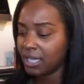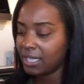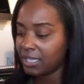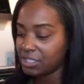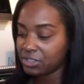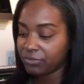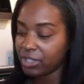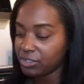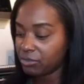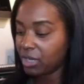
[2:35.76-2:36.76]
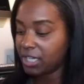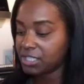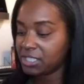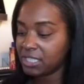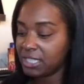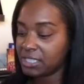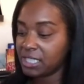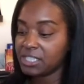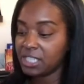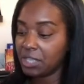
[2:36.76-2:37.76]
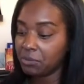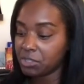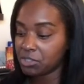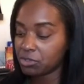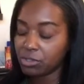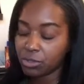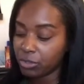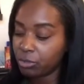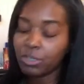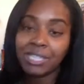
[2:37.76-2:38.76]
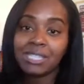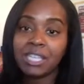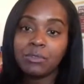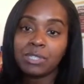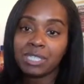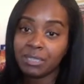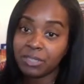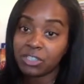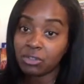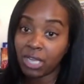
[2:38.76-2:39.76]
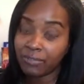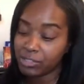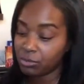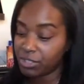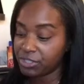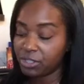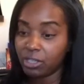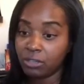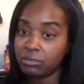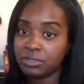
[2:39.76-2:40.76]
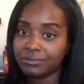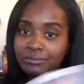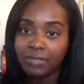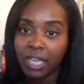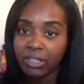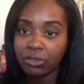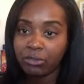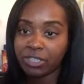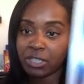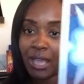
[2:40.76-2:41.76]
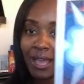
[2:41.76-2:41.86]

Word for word: And that virtue card just saying you'll continuously be striving towards your goals, and you'll reach